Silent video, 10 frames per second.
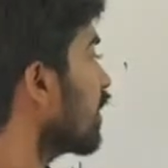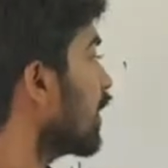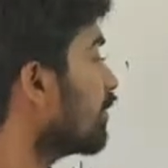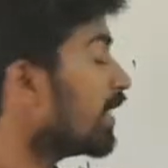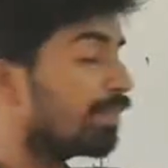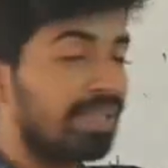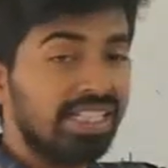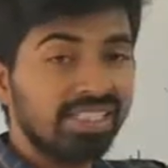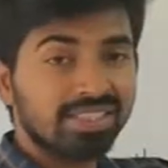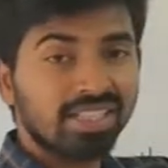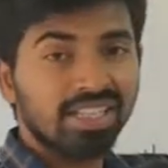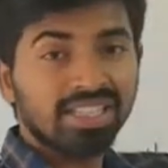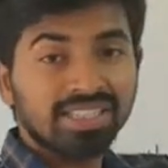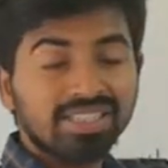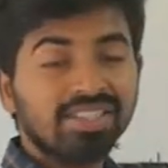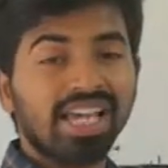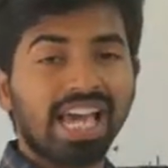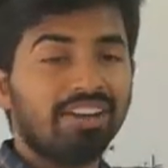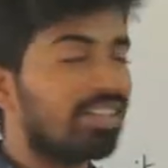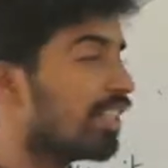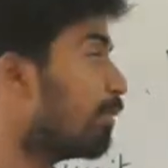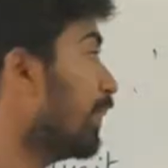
your speed is, this is the average speed